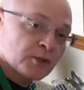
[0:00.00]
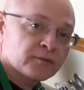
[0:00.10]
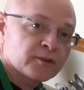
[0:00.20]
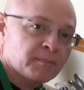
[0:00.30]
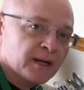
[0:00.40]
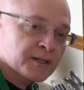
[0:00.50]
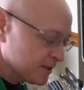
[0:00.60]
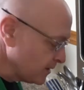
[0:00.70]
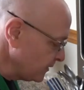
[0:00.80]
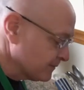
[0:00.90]
off the
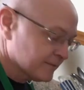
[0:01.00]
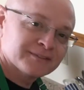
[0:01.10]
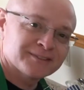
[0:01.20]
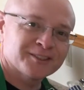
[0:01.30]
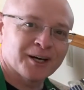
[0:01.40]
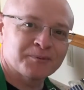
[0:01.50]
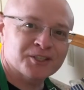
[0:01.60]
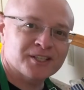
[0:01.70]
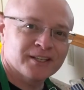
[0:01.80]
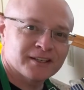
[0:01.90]
pasta, I'm
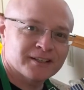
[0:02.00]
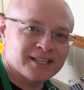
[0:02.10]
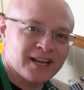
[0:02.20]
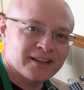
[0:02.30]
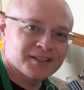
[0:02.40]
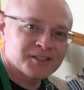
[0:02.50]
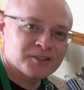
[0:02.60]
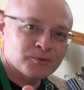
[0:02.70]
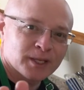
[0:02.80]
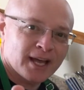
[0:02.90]
just kidding,
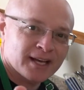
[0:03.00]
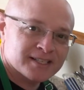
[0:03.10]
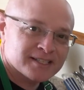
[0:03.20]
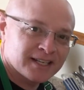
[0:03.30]
Italians, relax.